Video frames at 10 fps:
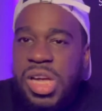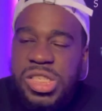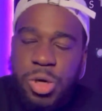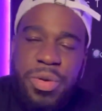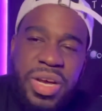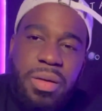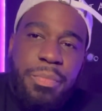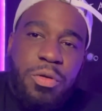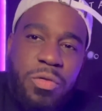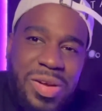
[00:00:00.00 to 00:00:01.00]
so we can
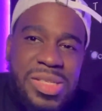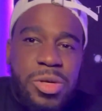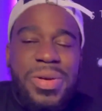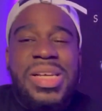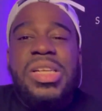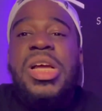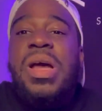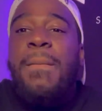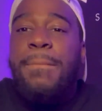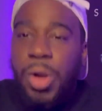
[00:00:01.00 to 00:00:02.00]
improve it, so we can
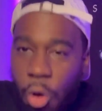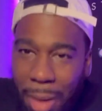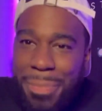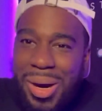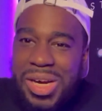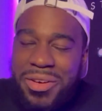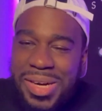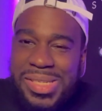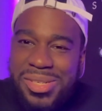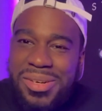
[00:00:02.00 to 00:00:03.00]
blow up our
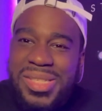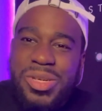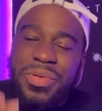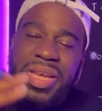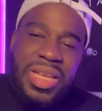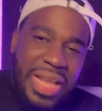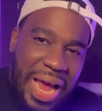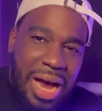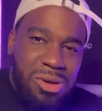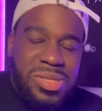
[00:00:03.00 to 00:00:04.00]
credit score so we can get the
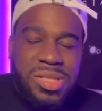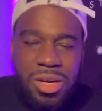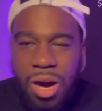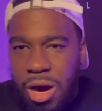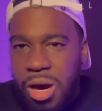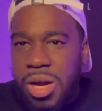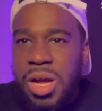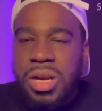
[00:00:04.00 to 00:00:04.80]
house, the car,